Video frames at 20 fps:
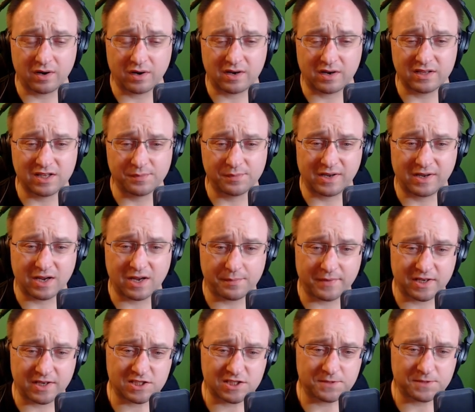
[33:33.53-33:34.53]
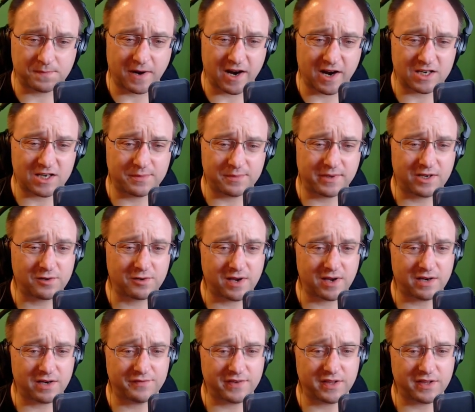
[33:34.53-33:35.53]
they're becoming inspired to be creative
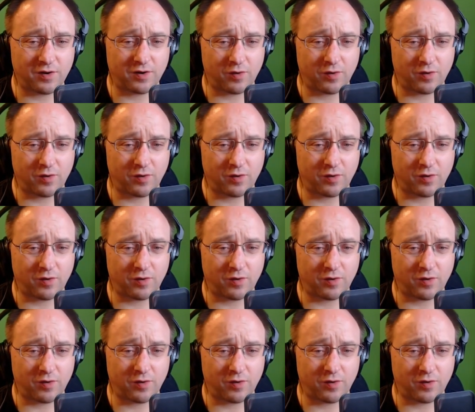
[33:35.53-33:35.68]
in their own